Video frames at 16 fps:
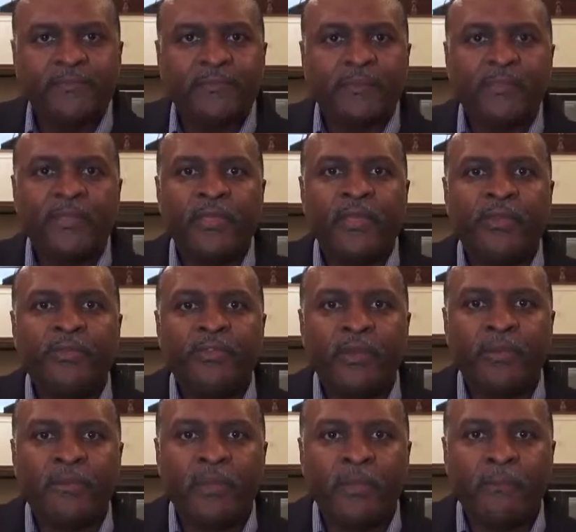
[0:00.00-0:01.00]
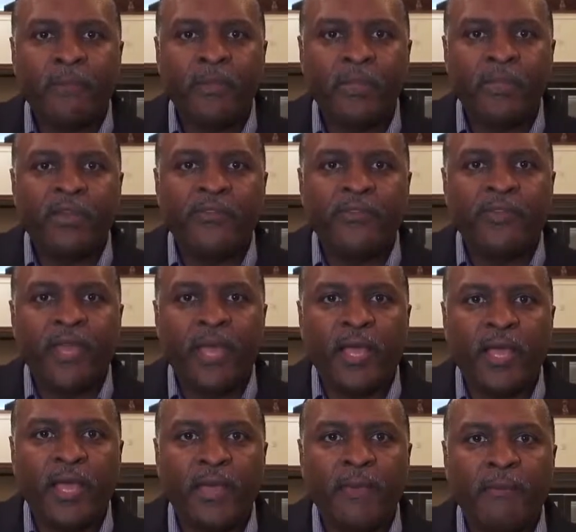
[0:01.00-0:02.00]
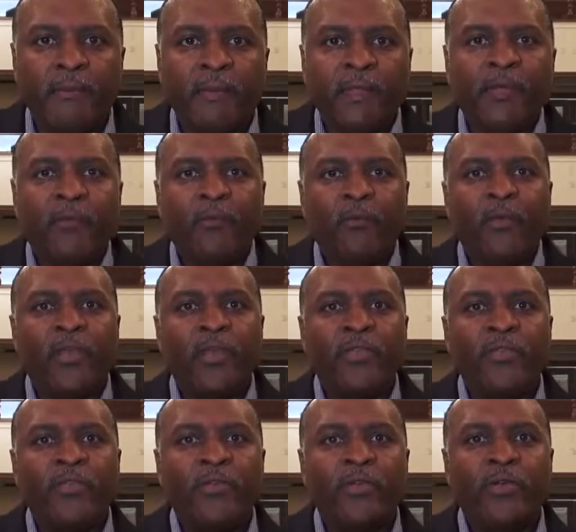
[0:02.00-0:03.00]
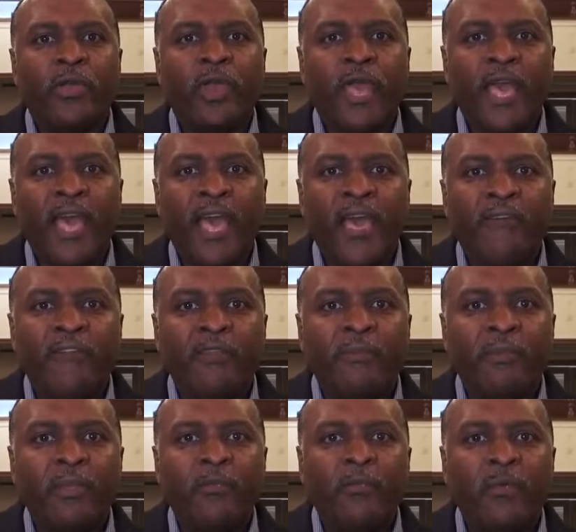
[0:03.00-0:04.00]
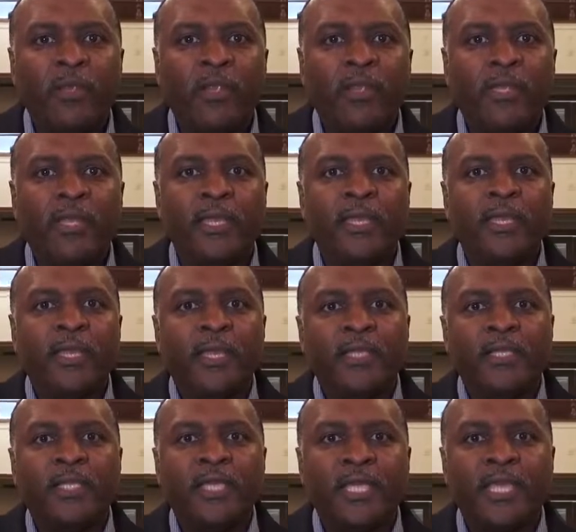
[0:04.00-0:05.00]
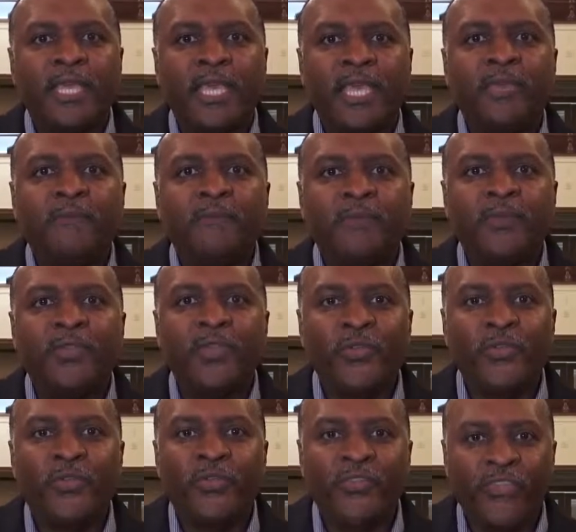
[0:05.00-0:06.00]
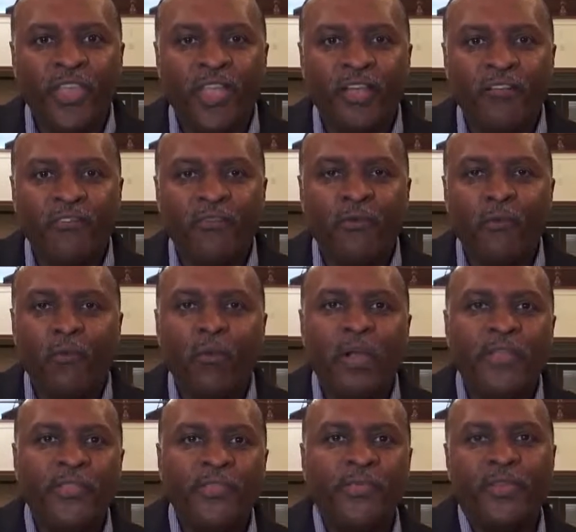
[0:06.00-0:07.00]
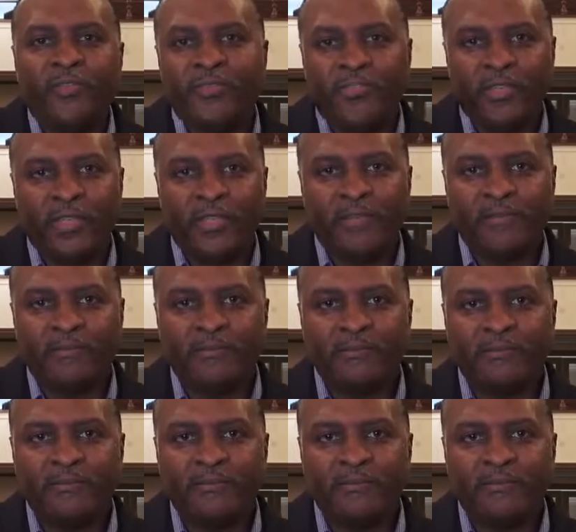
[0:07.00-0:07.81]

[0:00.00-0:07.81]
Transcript: there's going to be a period of time where you're going to have to be willing to keep to yourself what you have seen.